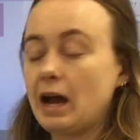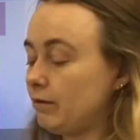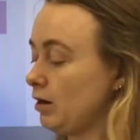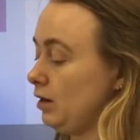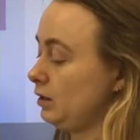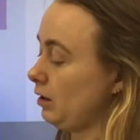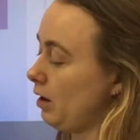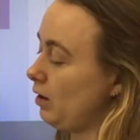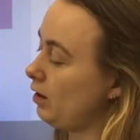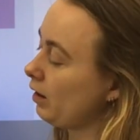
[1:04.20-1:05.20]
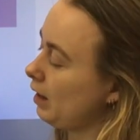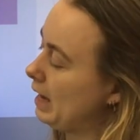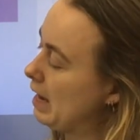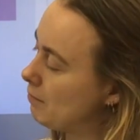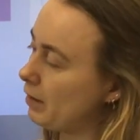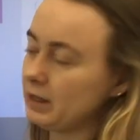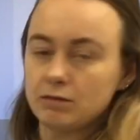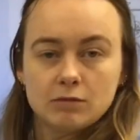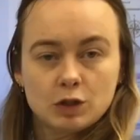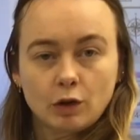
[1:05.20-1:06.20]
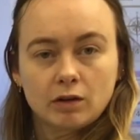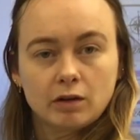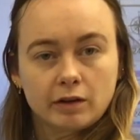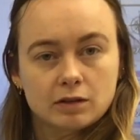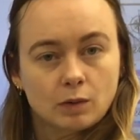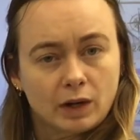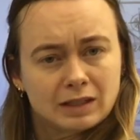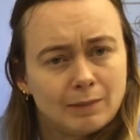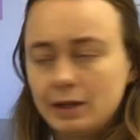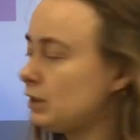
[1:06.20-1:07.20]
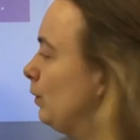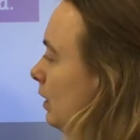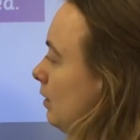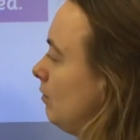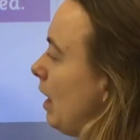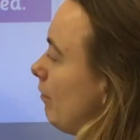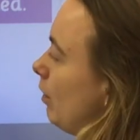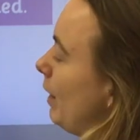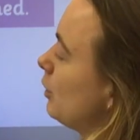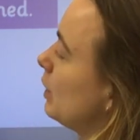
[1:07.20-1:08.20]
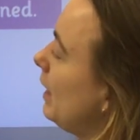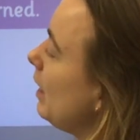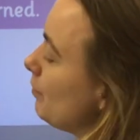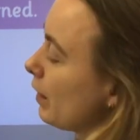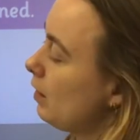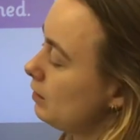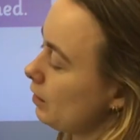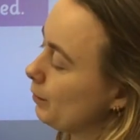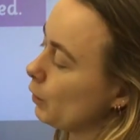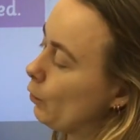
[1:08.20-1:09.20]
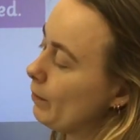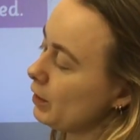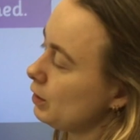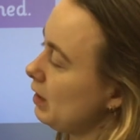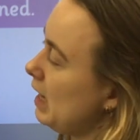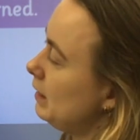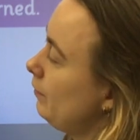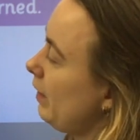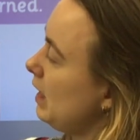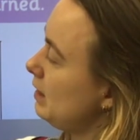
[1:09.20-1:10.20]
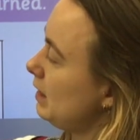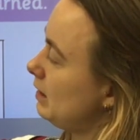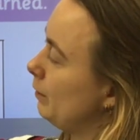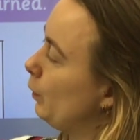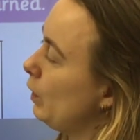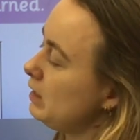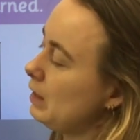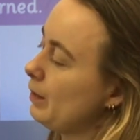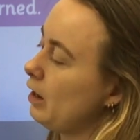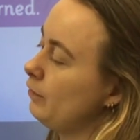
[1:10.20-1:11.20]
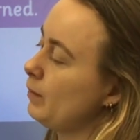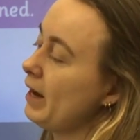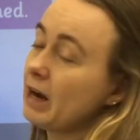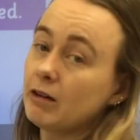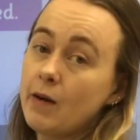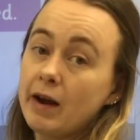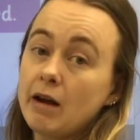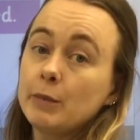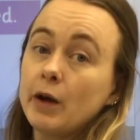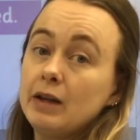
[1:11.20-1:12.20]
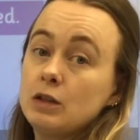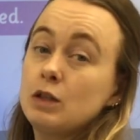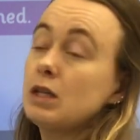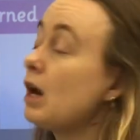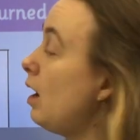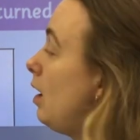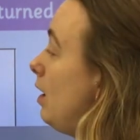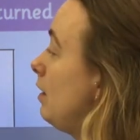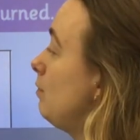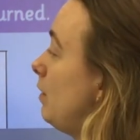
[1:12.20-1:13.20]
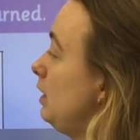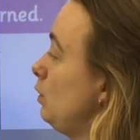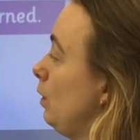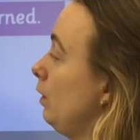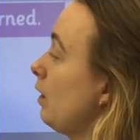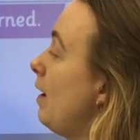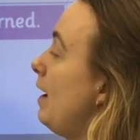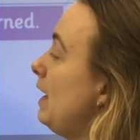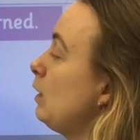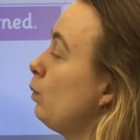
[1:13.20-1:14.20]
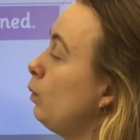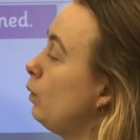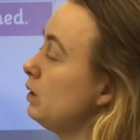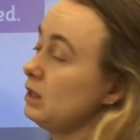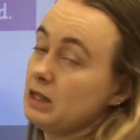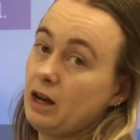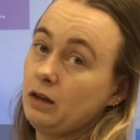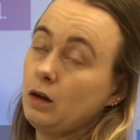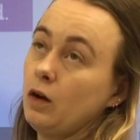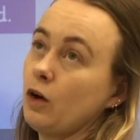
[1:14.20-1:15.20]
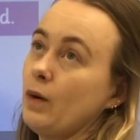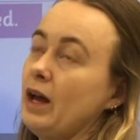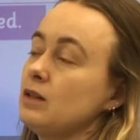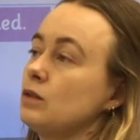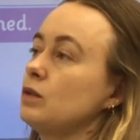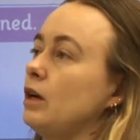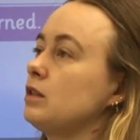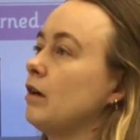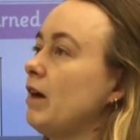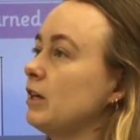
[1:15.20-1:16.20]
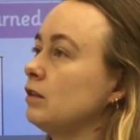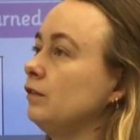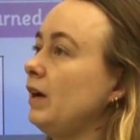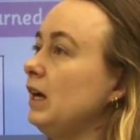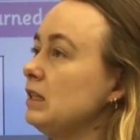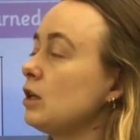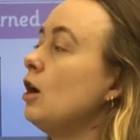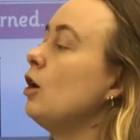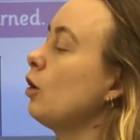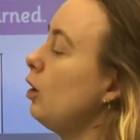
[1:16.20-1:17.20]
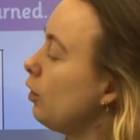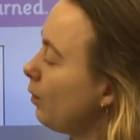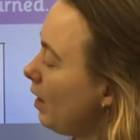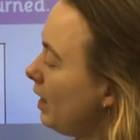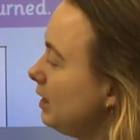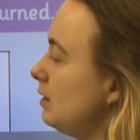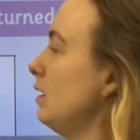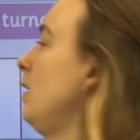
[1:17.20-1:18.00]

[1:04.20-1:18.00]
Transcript: arrow. So luckily my dog looks quite similar to an arrow actually. So I'm going to imagine that his face is the pointy part of my arrow, and I'm going to turn my dog a quarter turn clockwise. So direction first, clockwise,